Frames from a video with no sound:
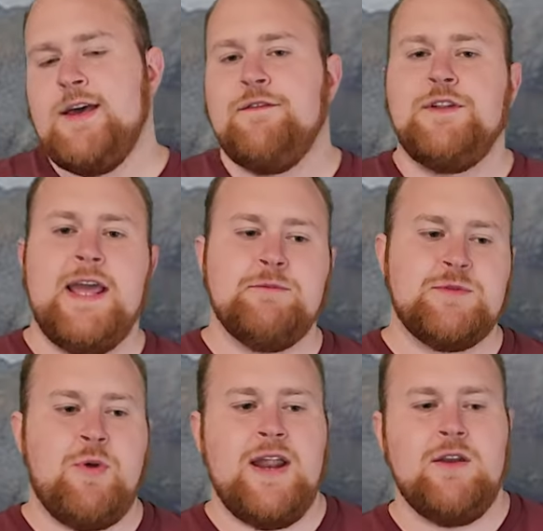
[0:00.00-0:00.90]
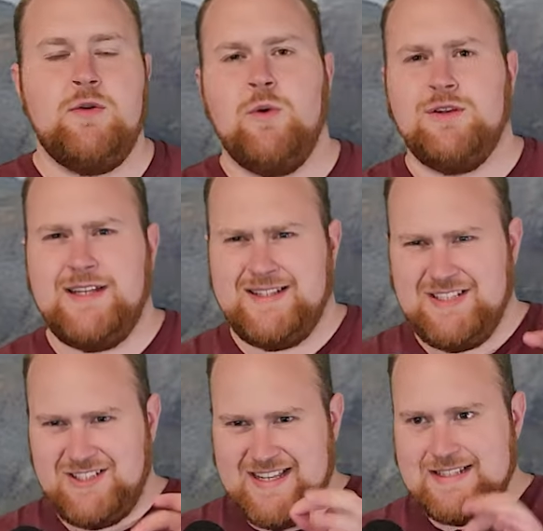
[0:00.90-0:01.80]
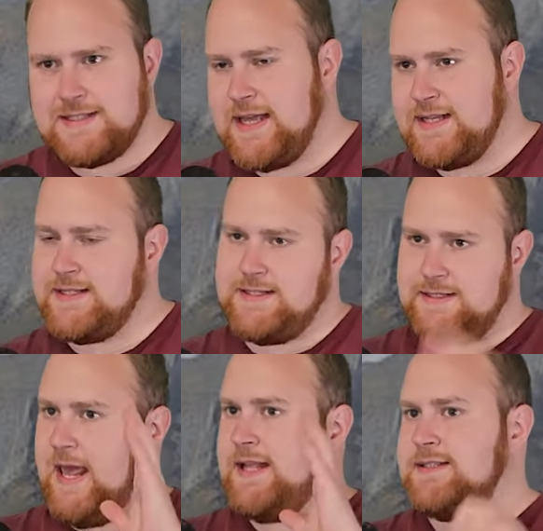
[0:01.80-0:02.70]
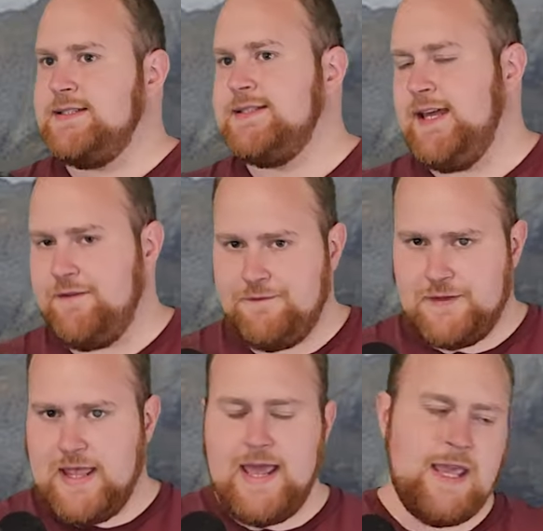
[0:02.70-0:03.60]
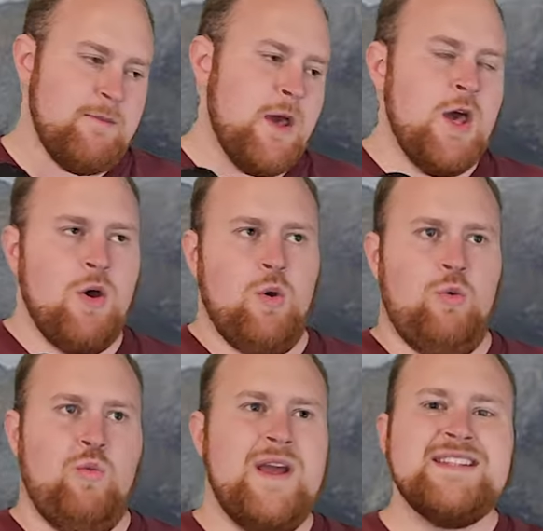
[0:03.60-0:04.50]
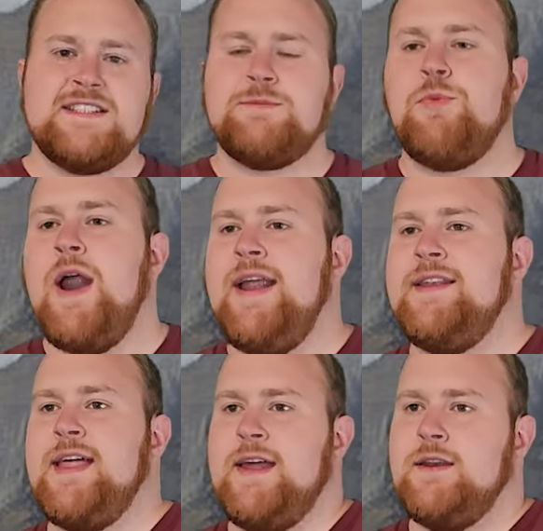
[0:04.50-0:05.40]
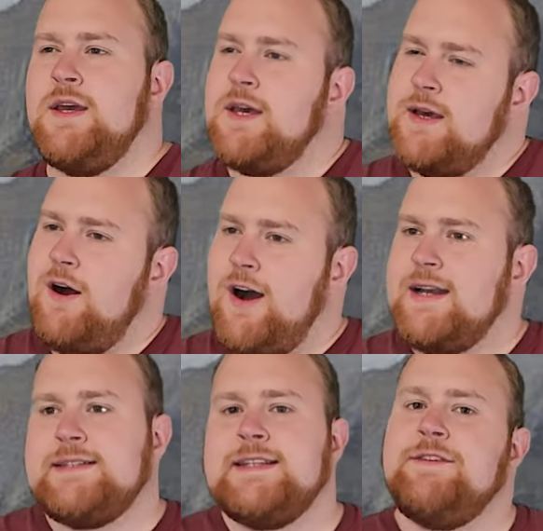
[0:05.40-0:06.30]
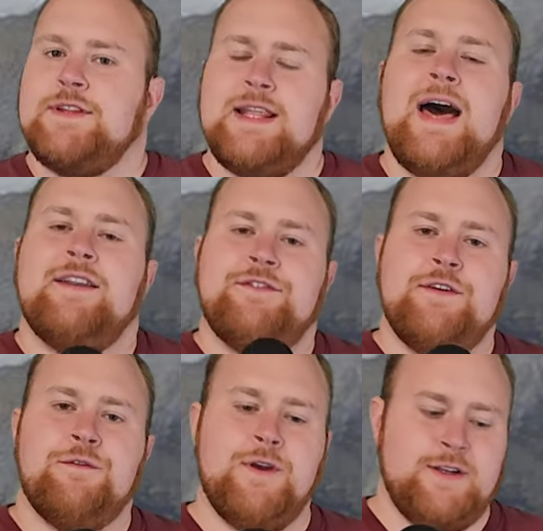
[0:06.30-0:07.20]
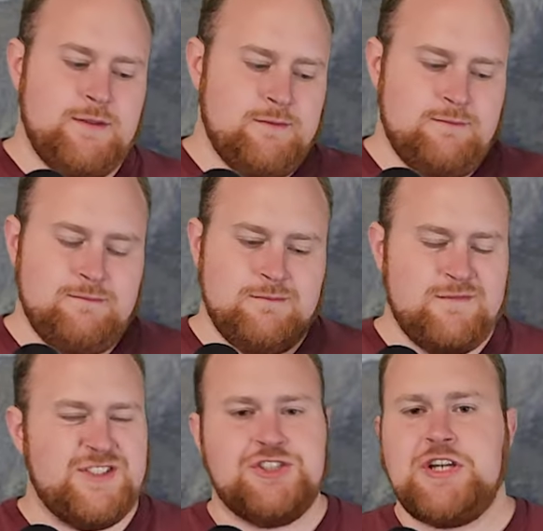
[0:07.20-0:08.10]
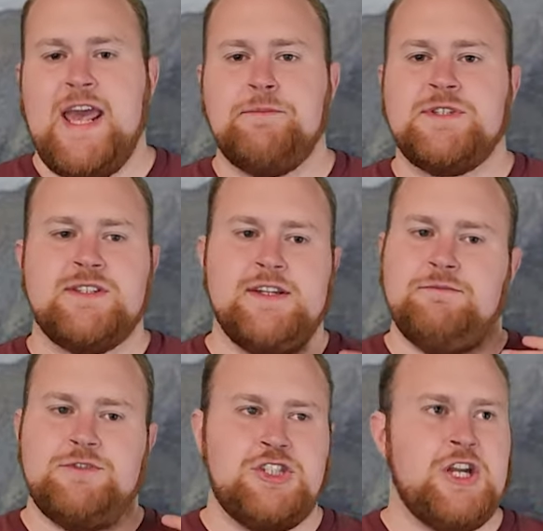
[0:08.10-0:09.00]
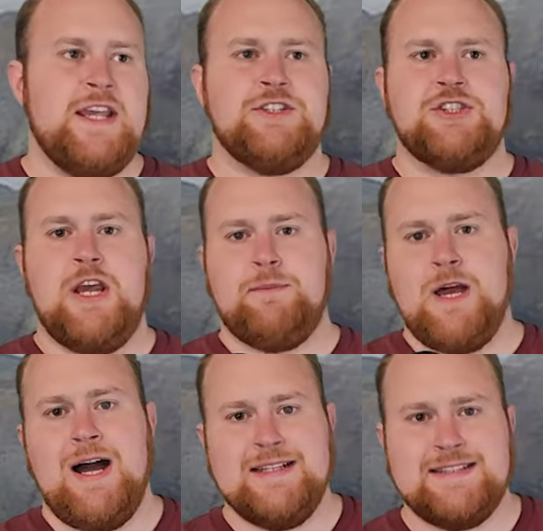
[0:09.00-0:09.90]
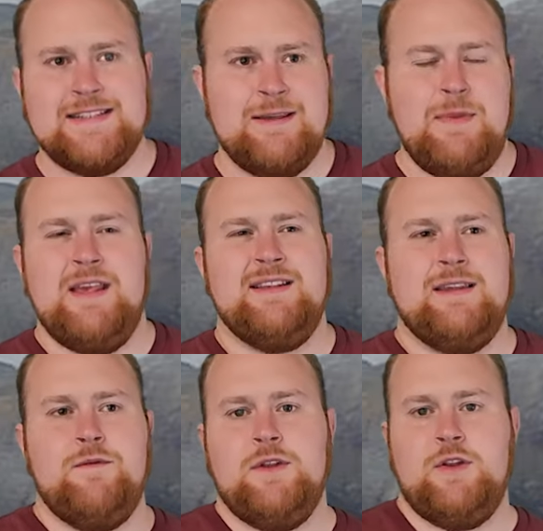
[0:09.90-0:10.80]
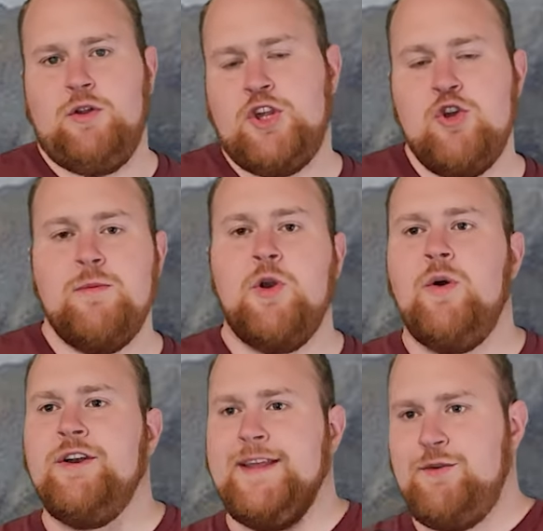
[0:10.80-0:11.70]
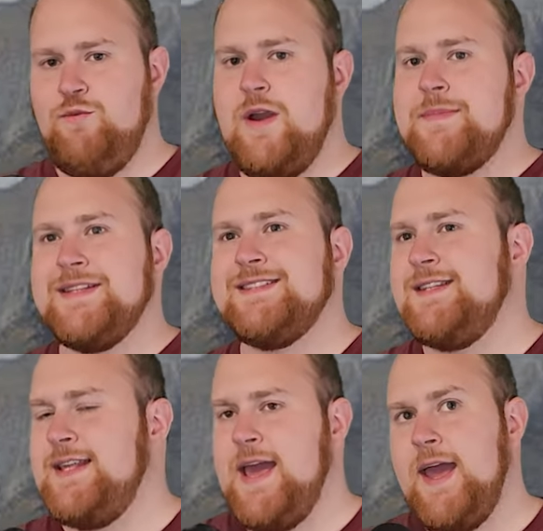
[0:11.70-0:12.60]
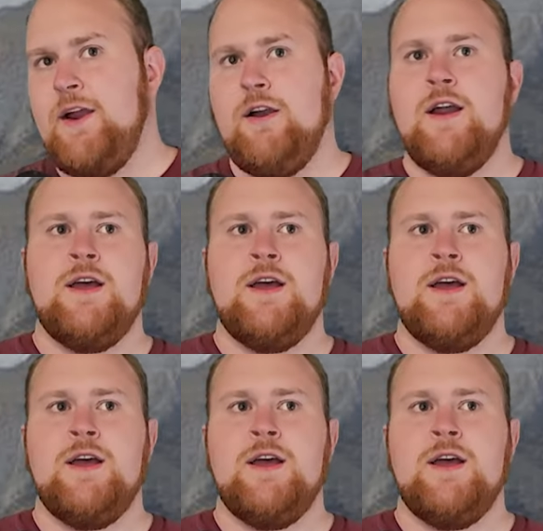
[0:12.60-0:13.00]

Flame spren, who are like little insects that dance inside a flame, or wind spren that honestly have a lot of different shapes. They change shape constantly, being even a little humanoid or like ribbons in the air.